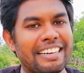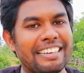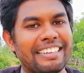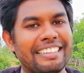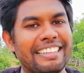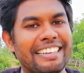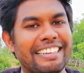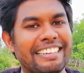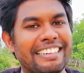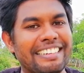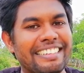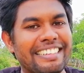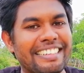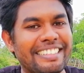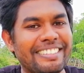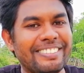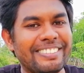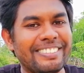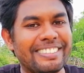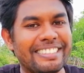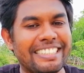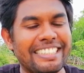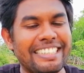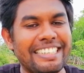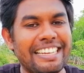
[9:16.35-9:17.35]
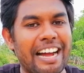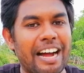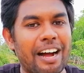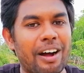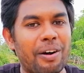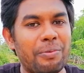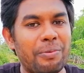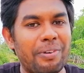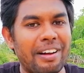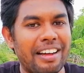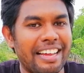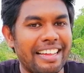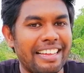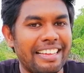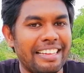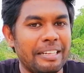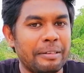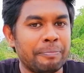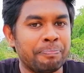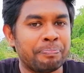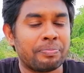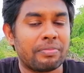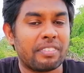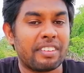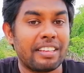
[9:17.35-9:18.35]
Then did you see how I
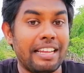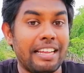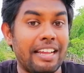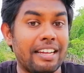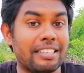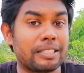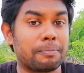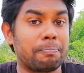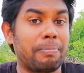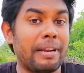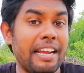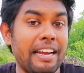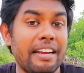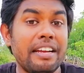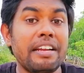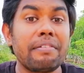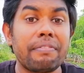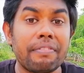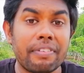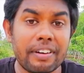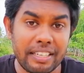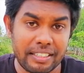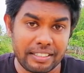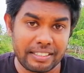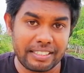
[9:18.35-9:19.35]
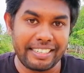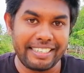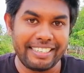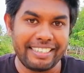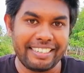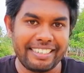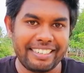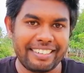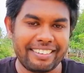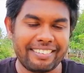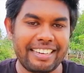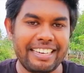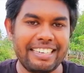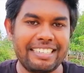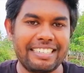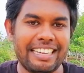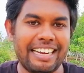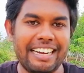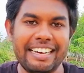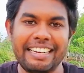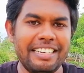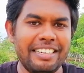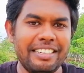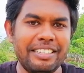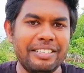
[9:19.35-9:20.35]
explain everything, right?
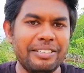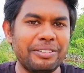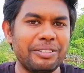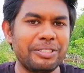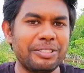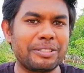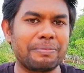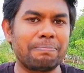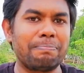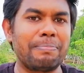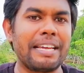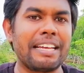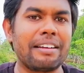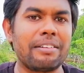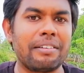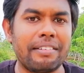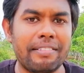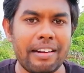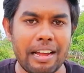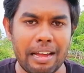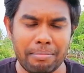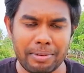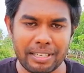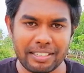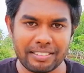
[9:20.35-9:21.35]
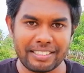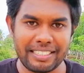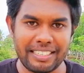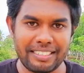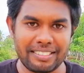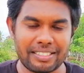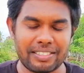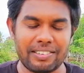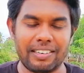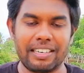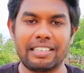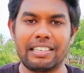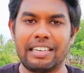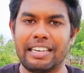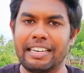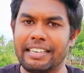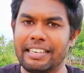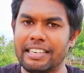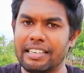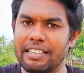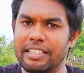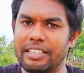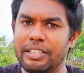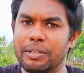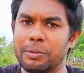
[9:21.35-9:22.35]
I didn't use big grammar things, right? I
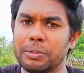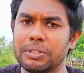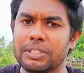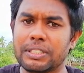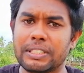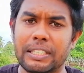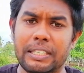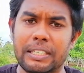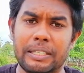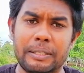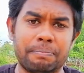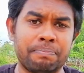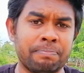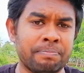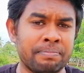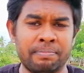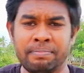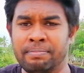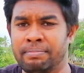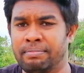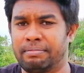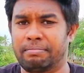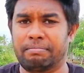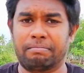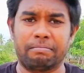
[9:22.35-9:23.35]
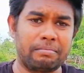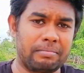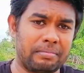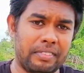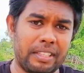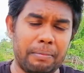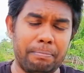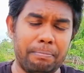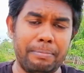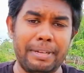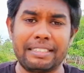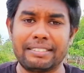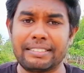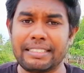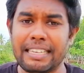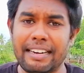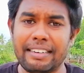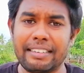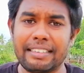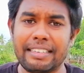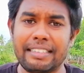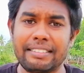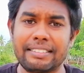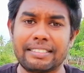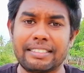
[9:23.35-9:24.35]
didn't use big
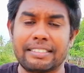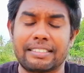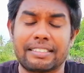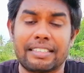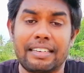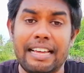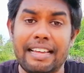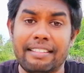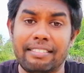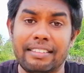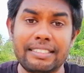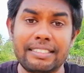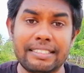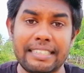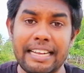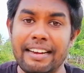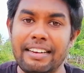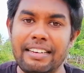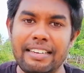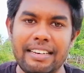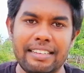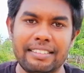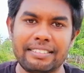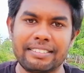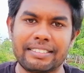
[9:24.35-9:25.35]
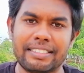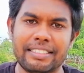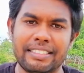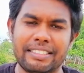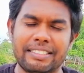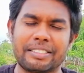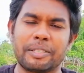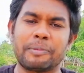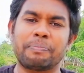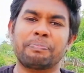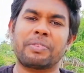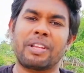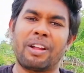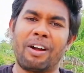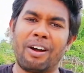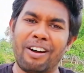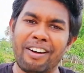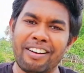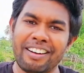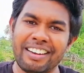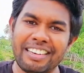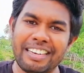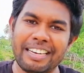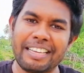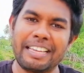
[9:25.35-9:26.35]
sentences, lengthy sentences.
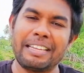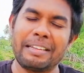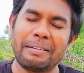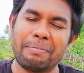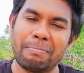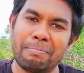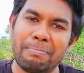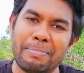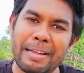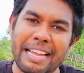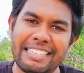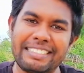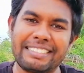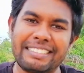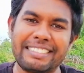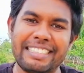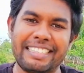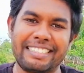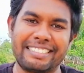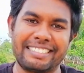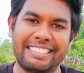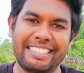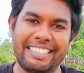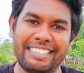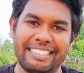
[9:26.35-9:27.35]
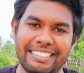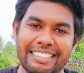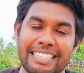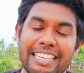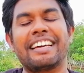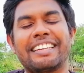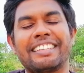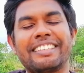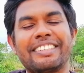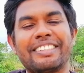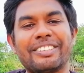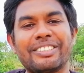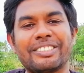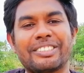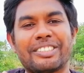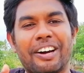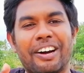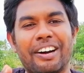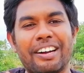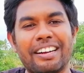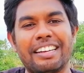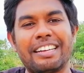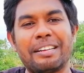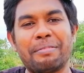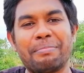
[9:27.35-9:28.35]
Only basic things. I used
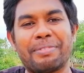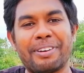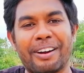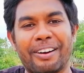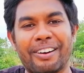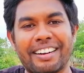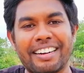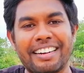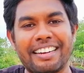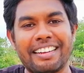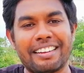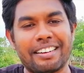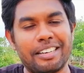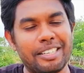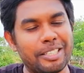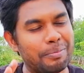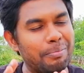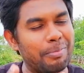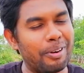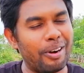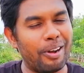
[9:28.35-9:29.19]
only broken English.